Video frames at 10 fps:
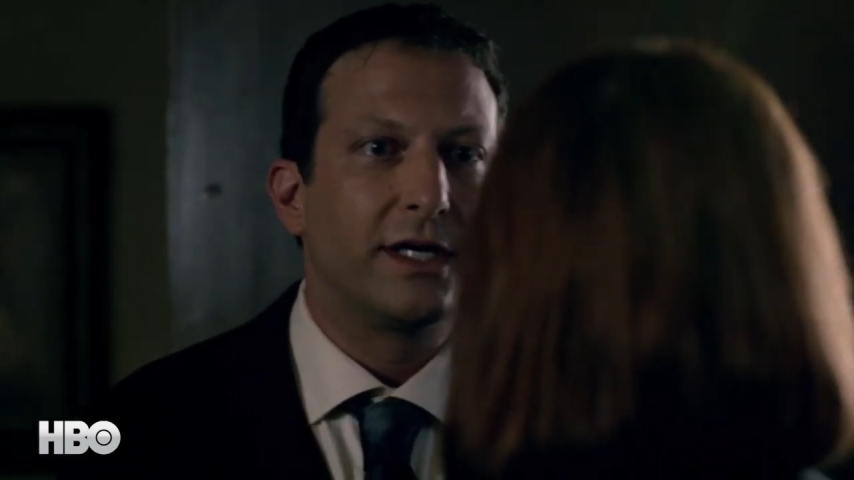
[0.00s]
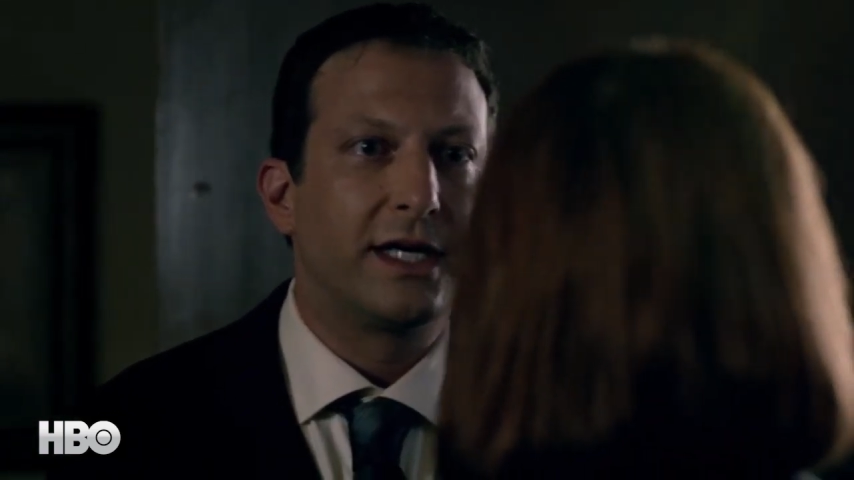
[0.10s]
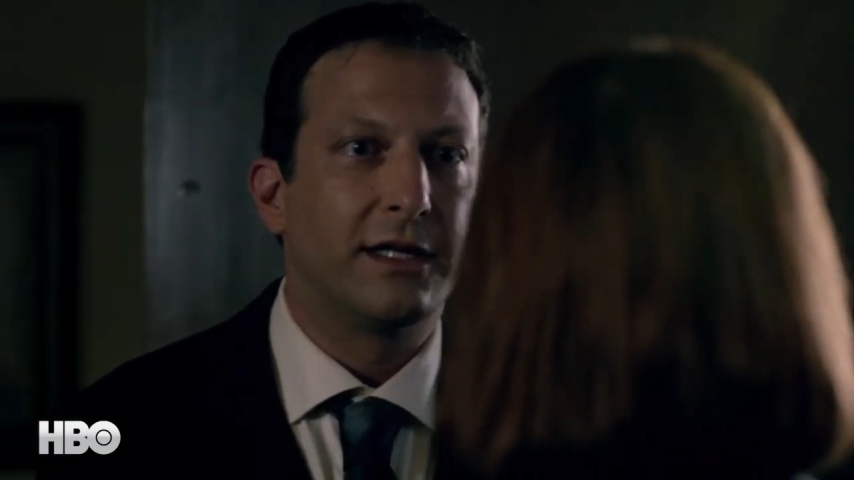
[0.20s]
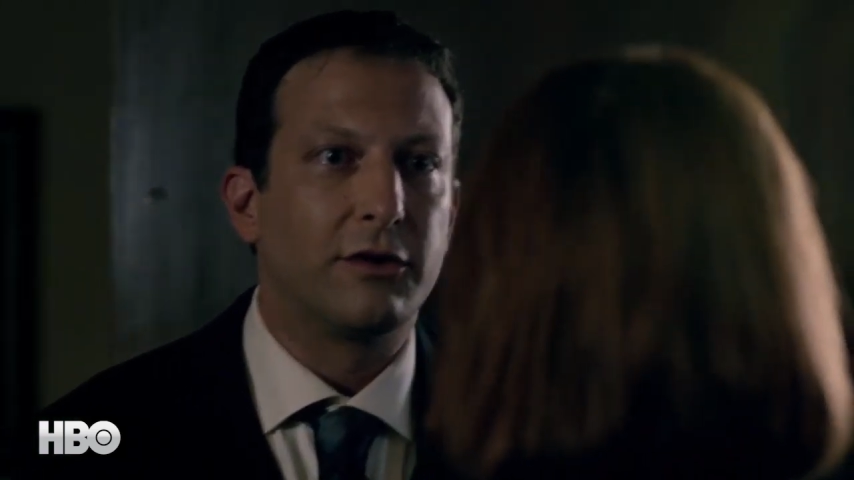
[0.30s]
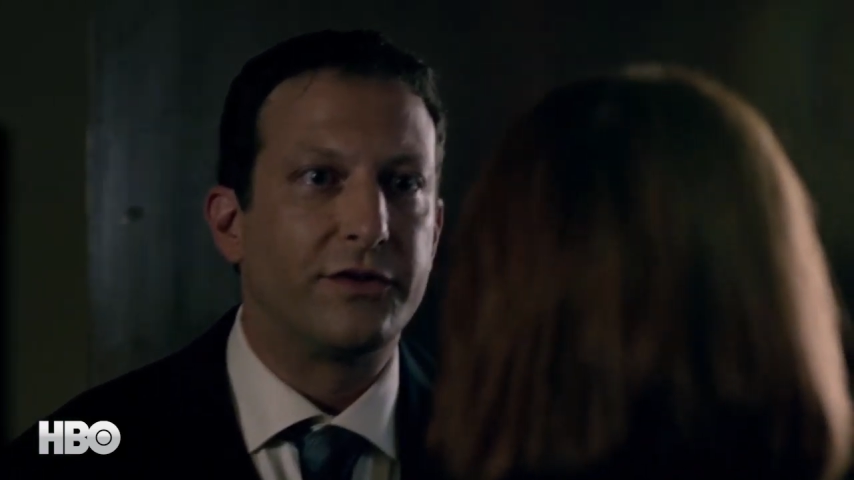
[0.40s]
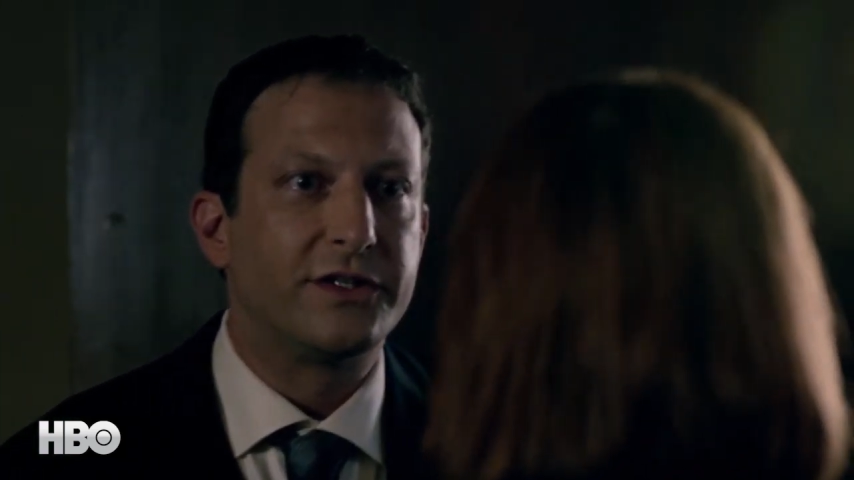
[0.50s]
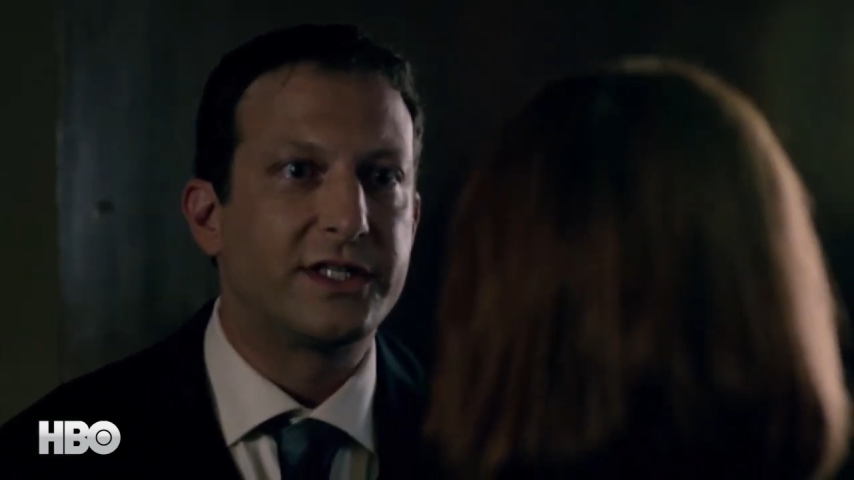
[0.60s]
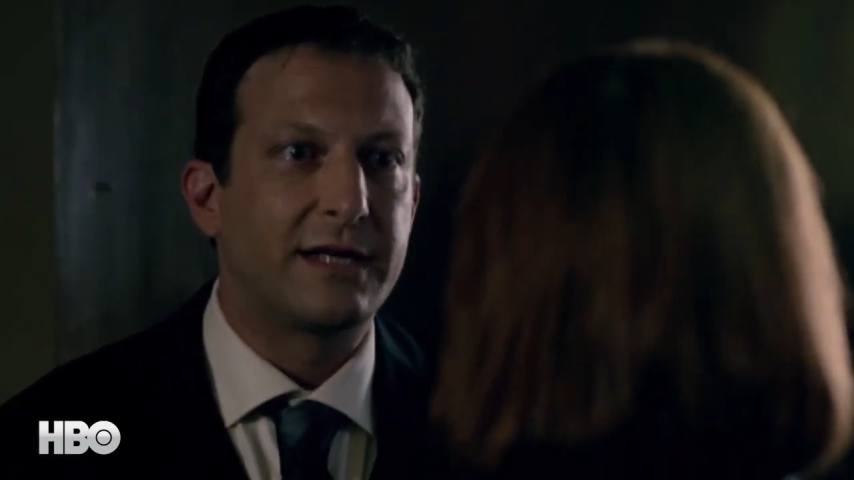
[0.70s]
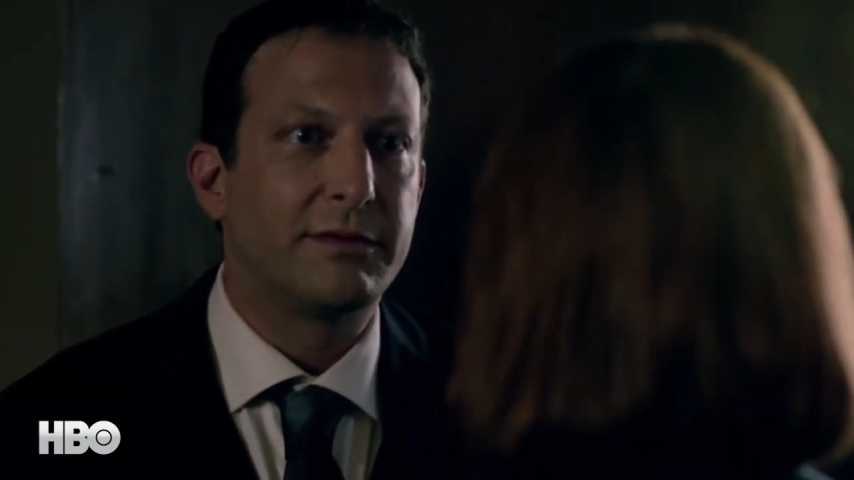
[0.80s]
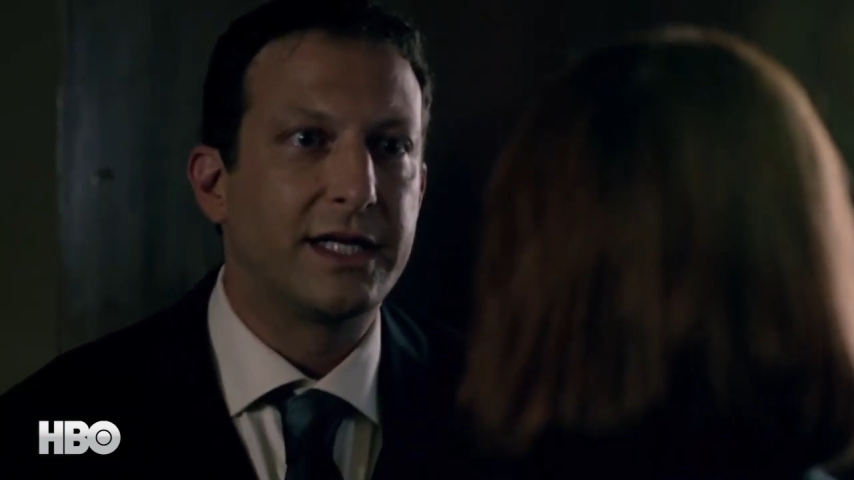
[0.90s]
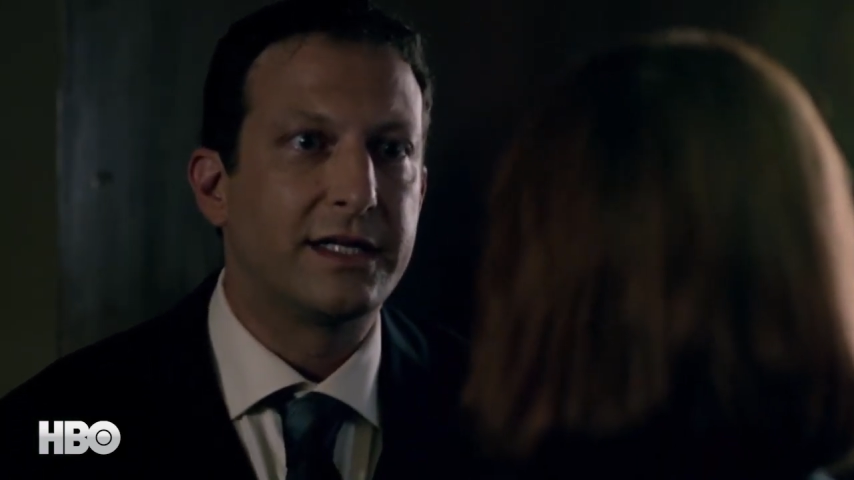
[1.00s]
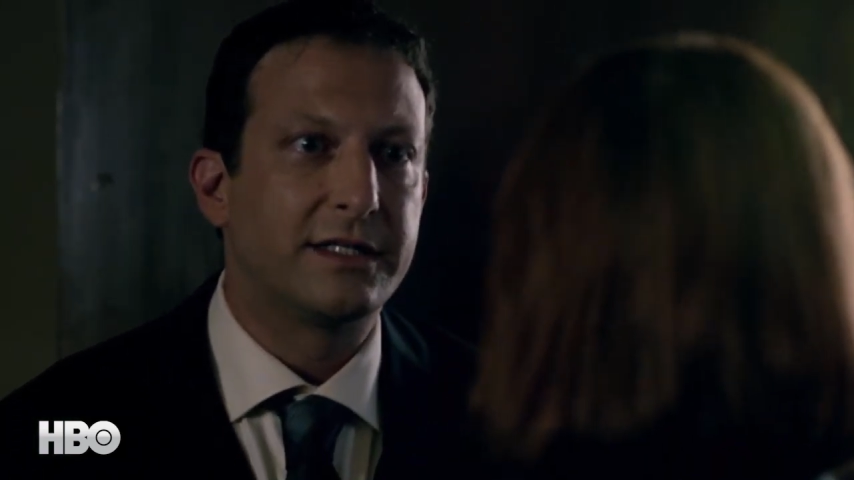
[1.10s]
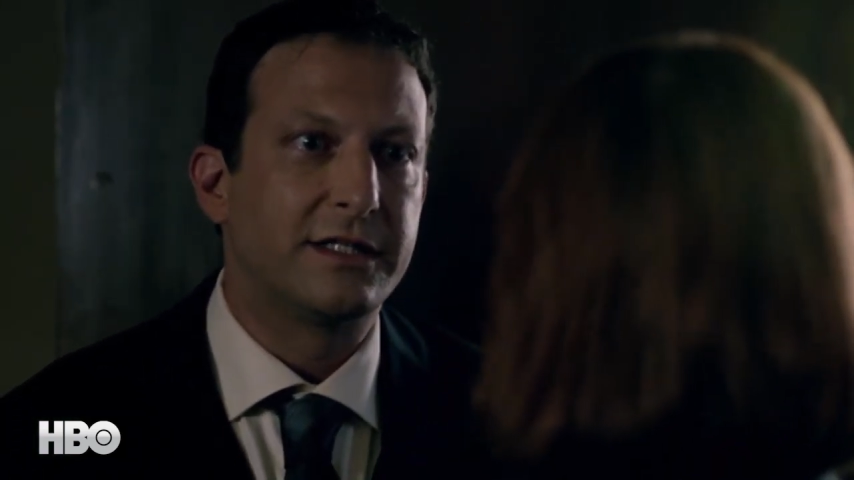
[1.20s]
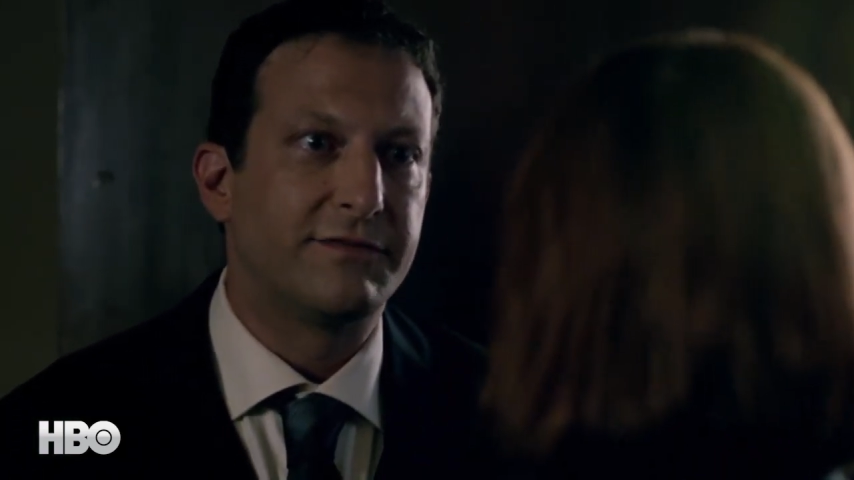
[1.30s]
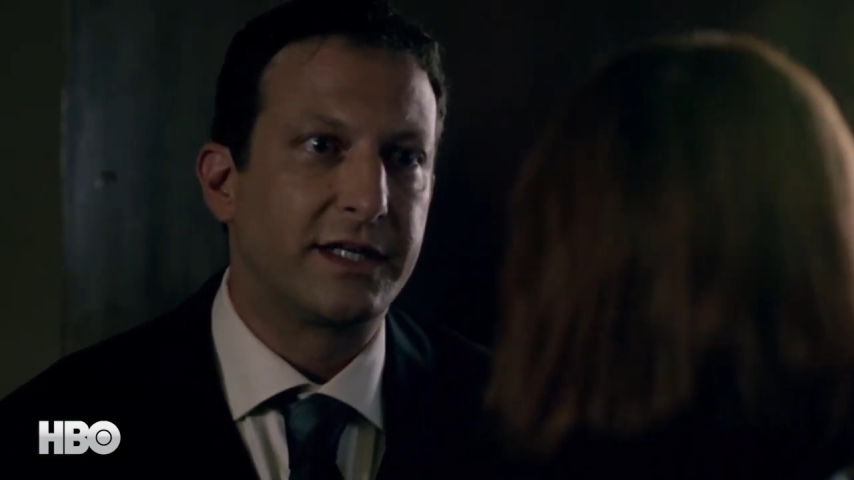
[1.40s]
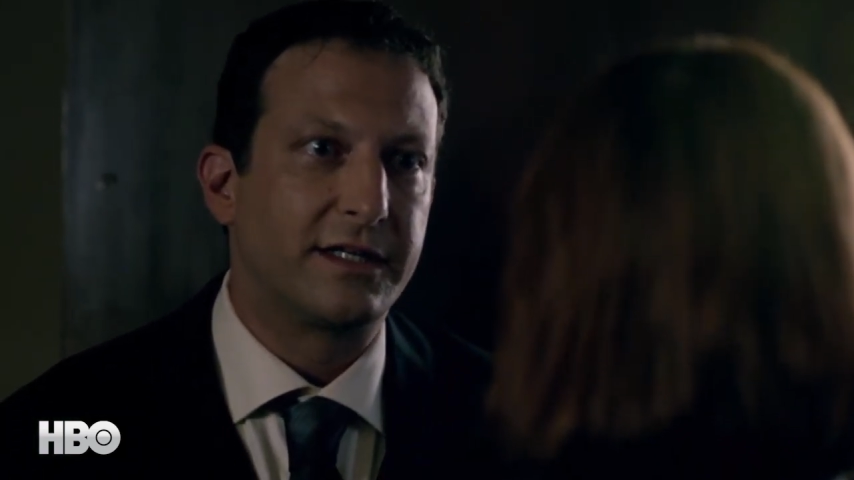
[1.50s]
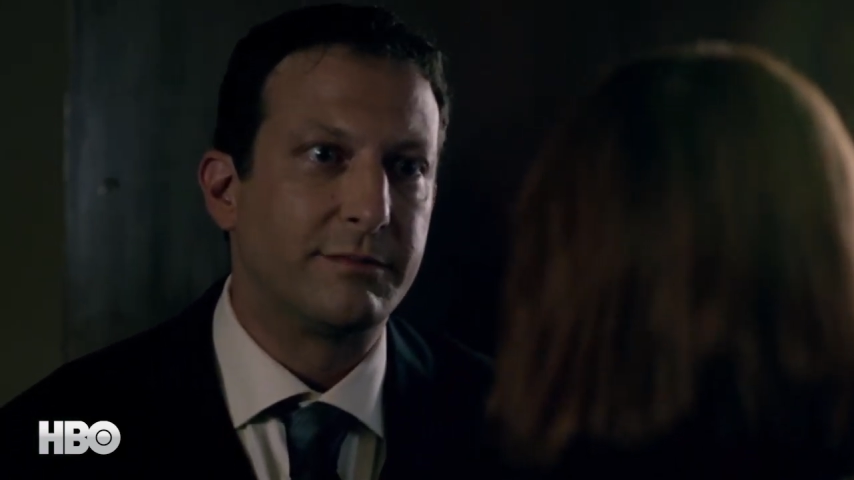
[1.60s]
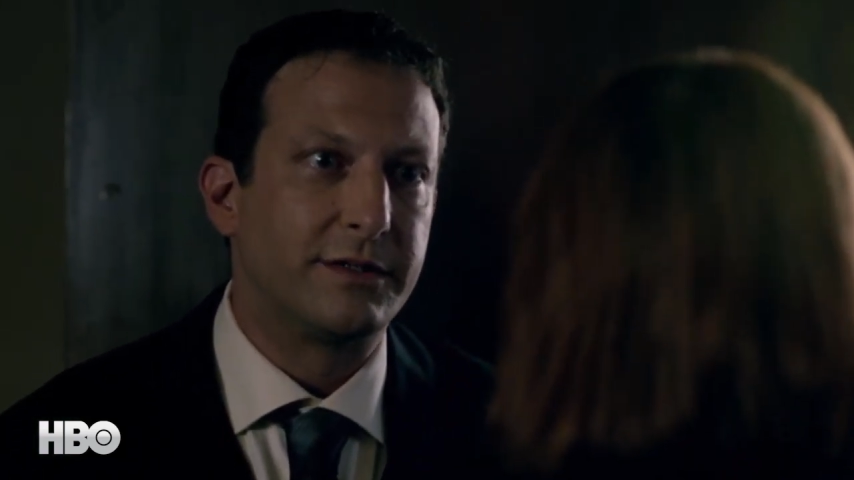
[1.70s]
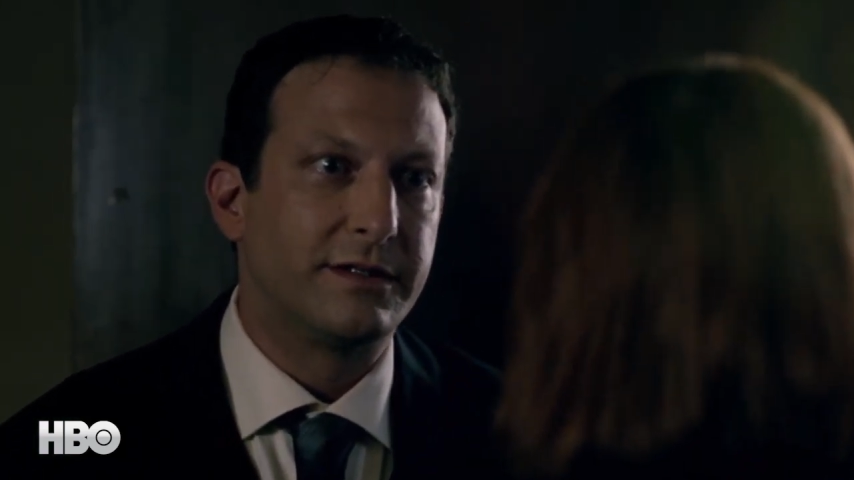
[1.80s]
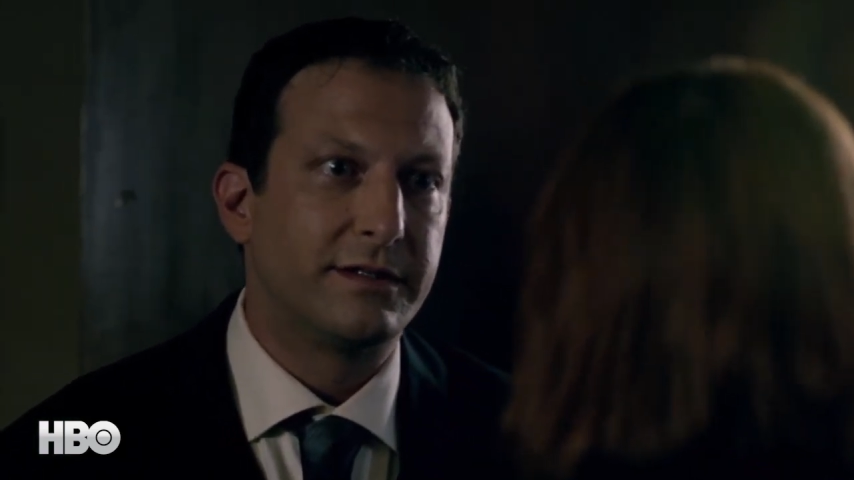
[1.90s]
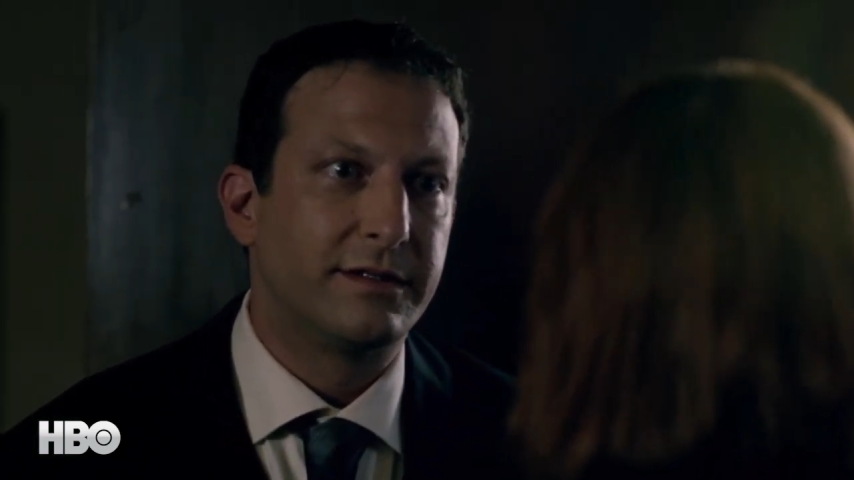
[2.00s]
a killer on the same land as his victims.